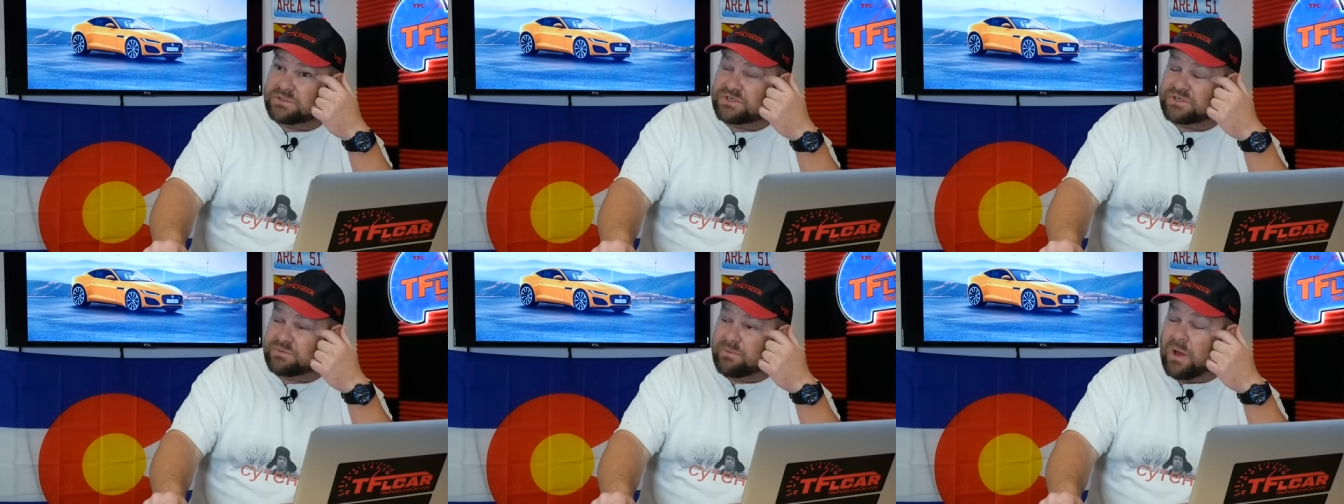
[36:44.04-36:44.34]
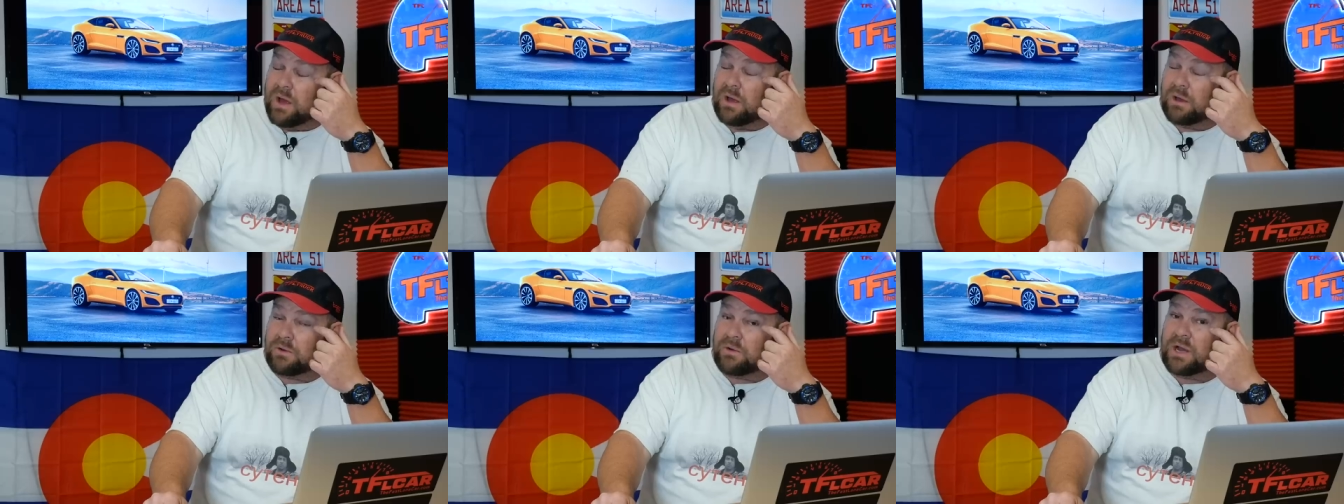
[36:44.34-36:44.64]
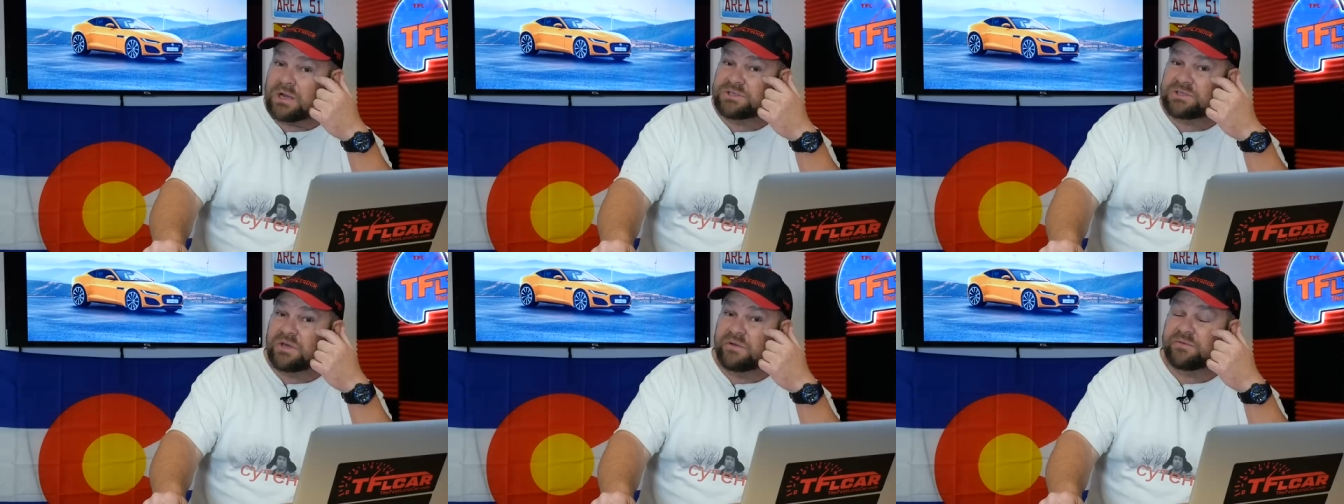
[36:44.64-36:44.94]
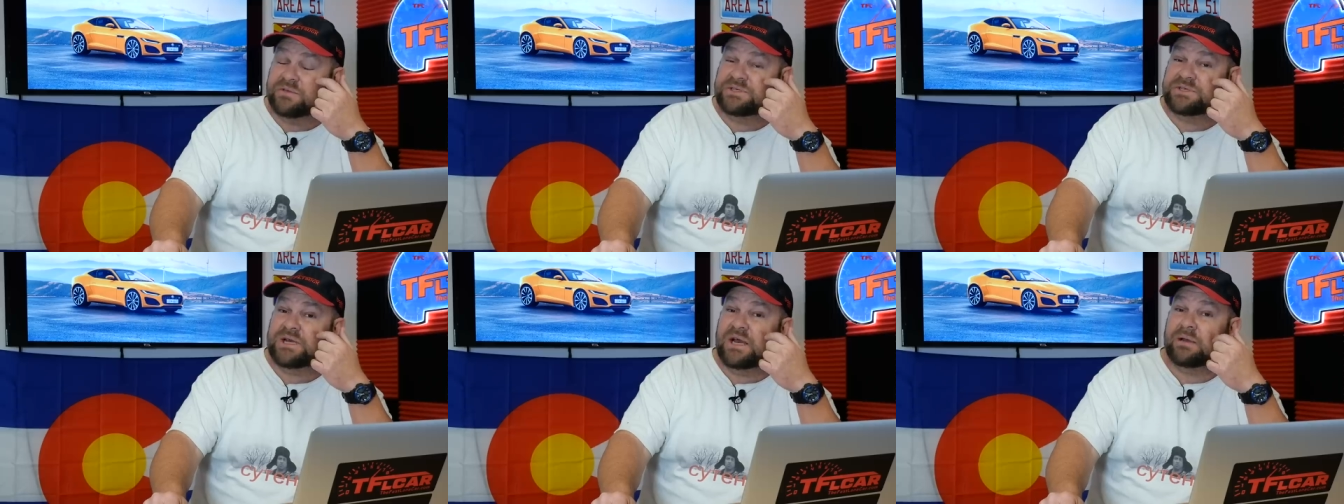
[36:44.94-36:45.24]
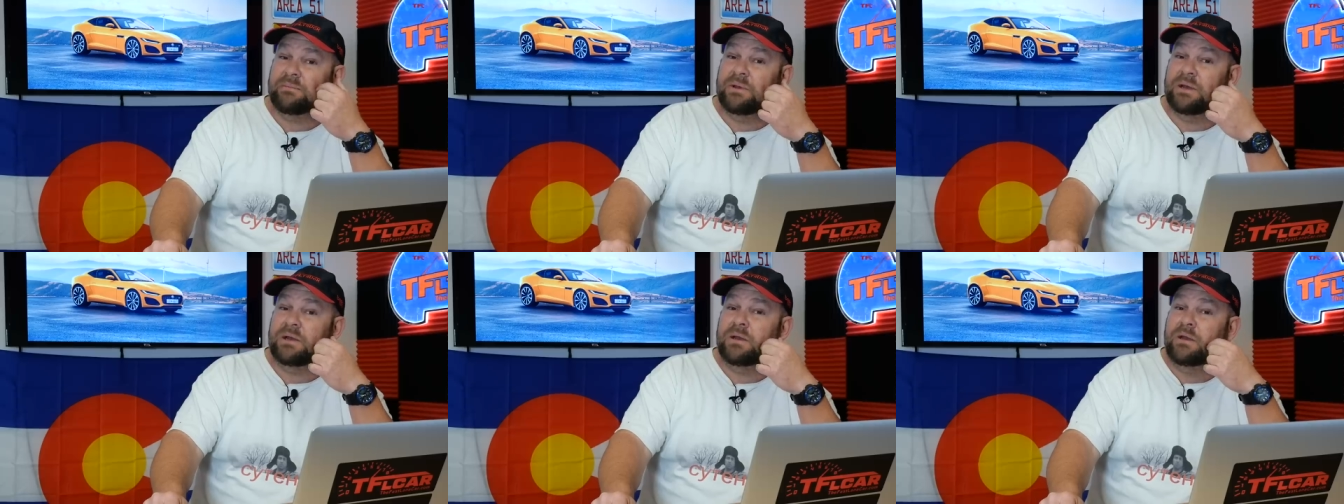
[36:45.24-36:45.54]
small crossover
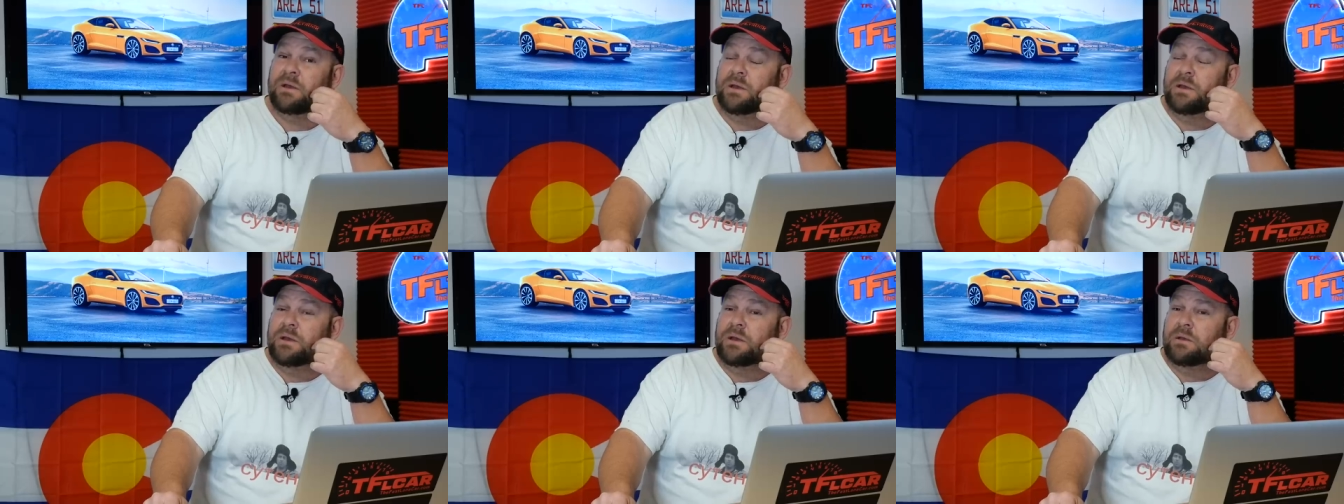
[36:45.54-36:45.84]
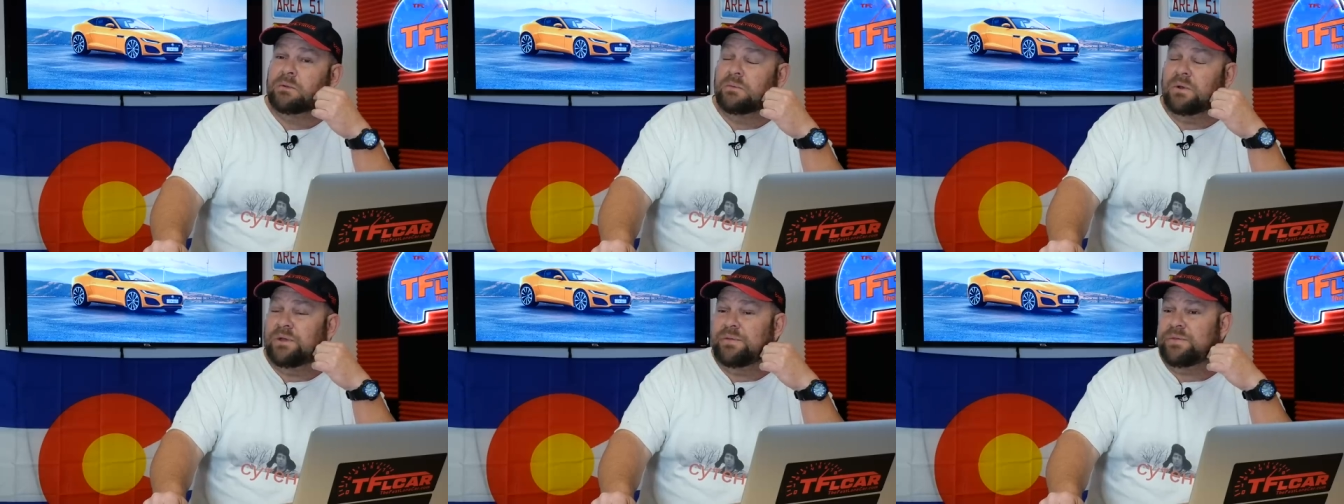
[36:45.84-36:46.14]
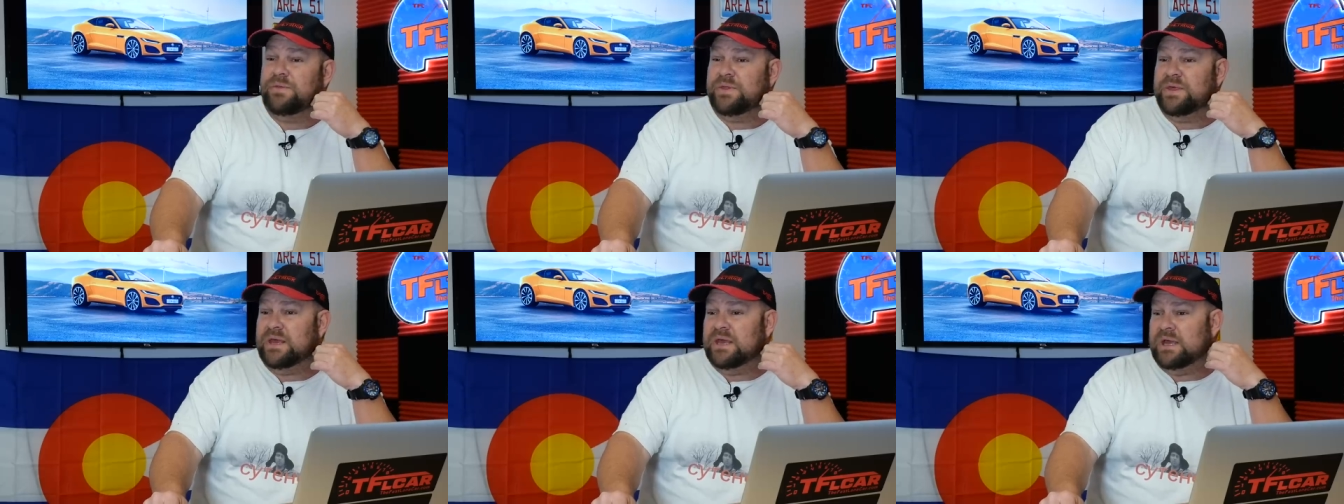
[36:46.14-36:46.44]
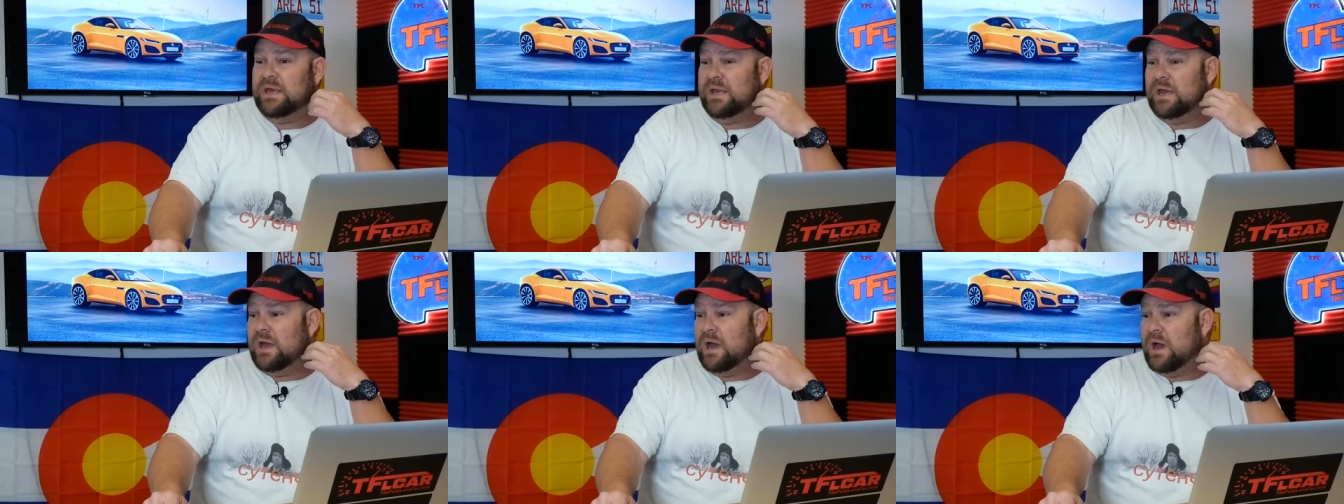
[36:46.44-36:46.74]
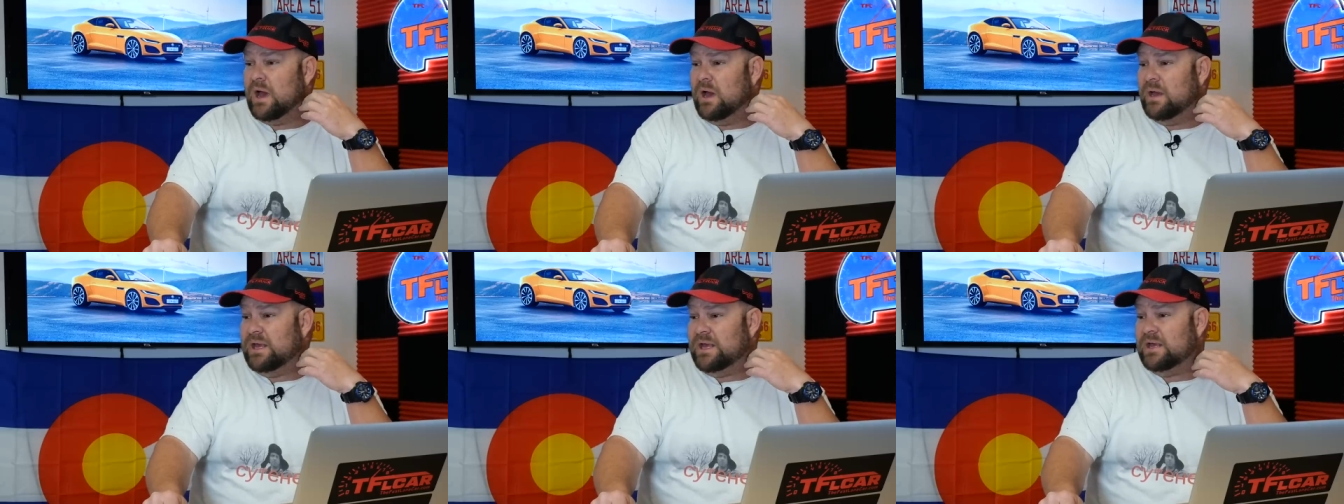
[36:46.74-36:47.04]
segment with the
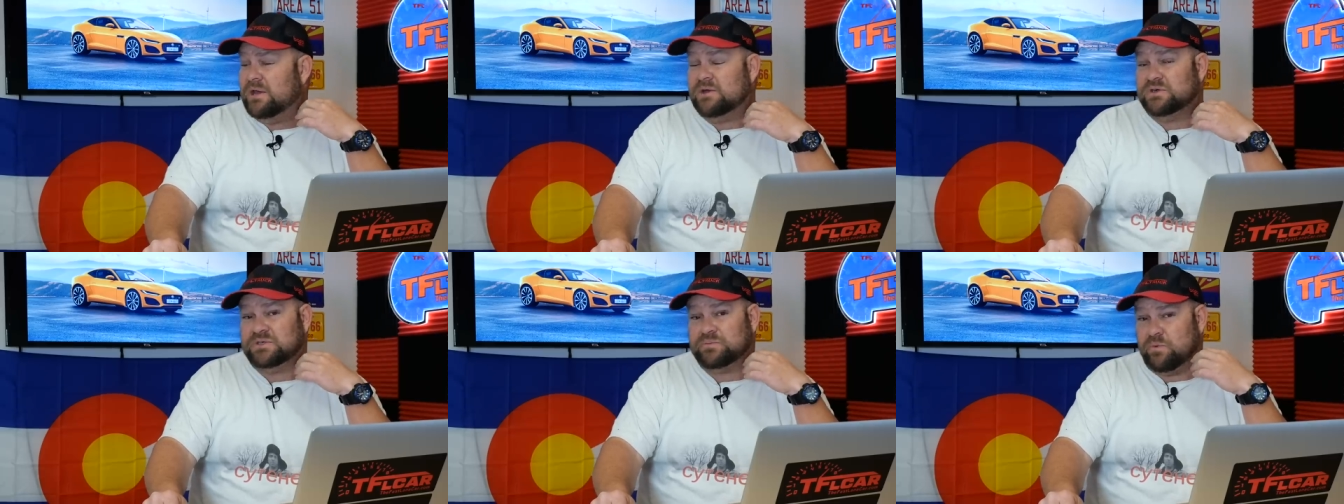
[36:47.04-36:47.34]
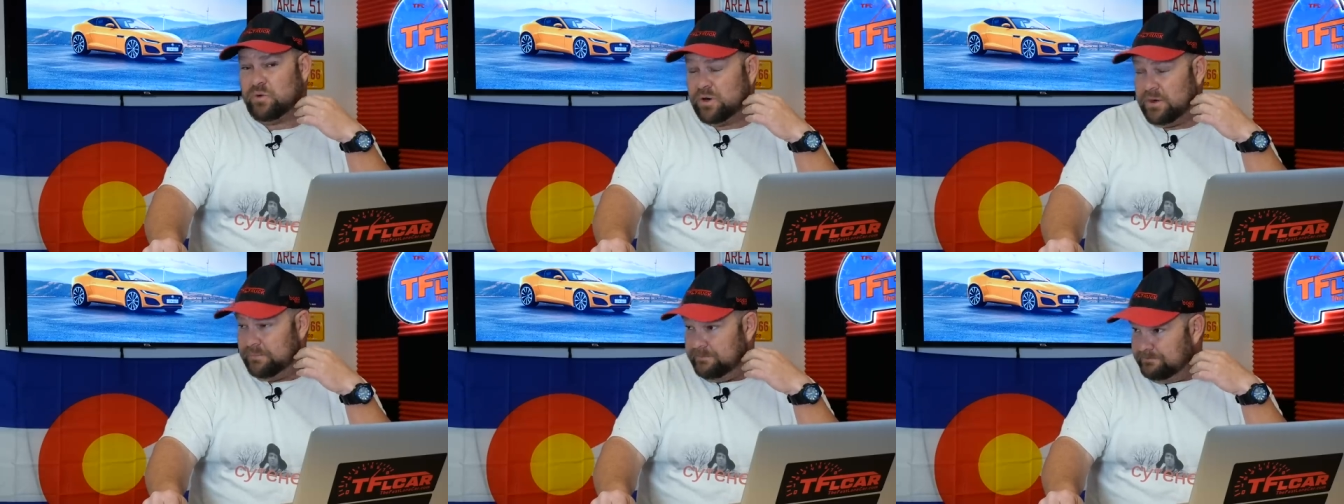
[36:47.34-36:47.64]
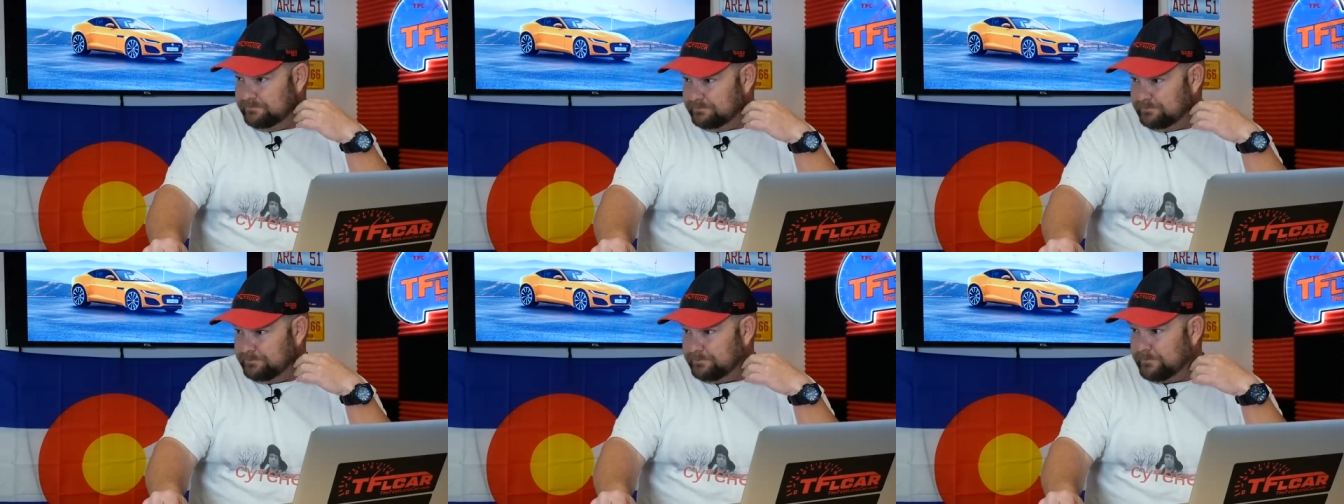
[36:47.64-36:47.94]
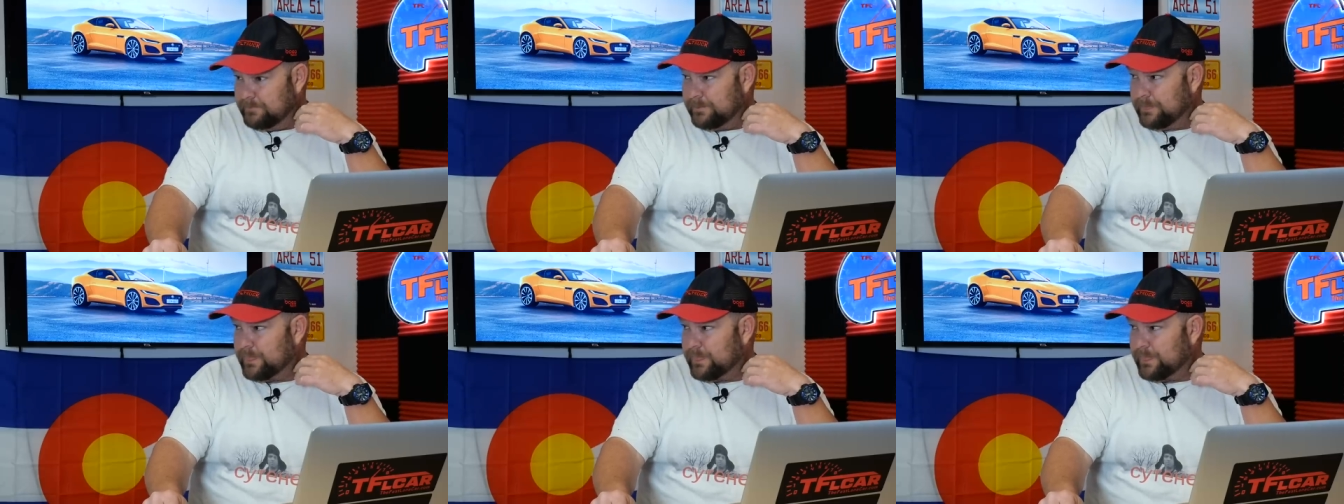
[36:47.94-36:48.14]
uh, EcoSport. Mm.